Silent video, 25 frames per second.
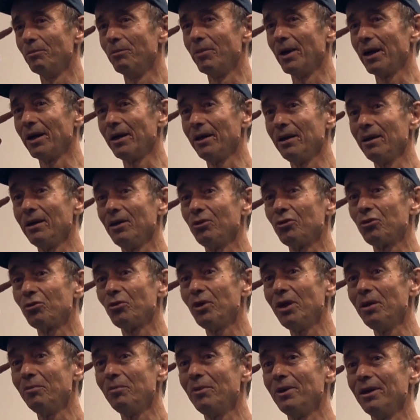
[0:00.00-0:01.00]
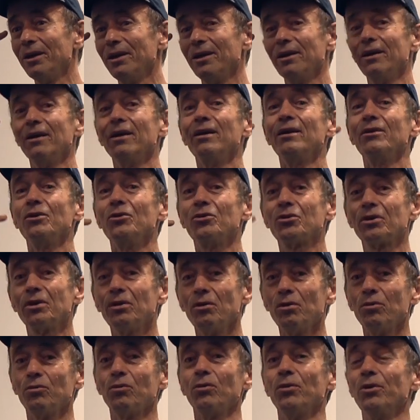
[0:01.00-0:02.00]
by extremely
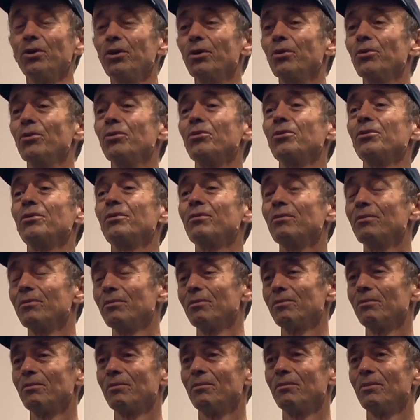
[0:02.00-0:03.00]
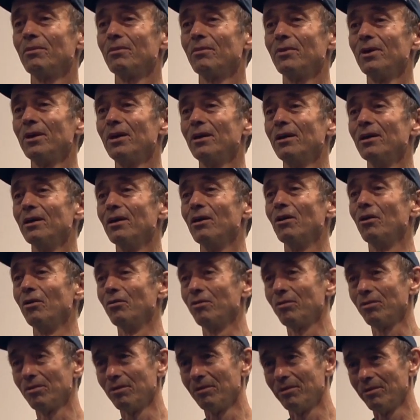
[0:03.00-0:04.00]
skillful use
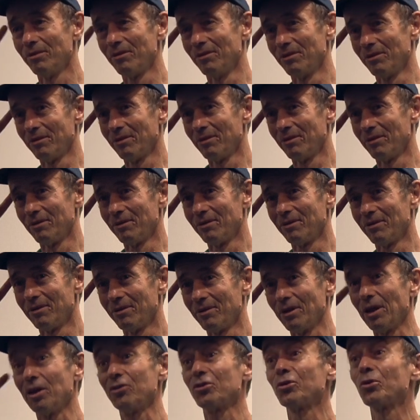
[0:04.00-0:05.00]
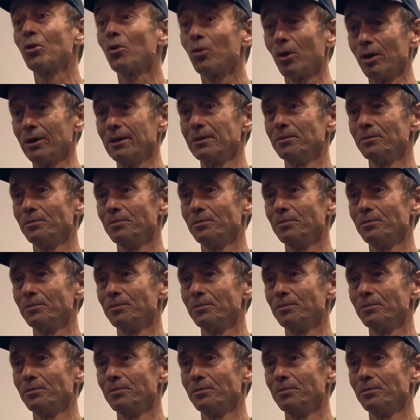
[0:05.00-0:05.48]
of their story.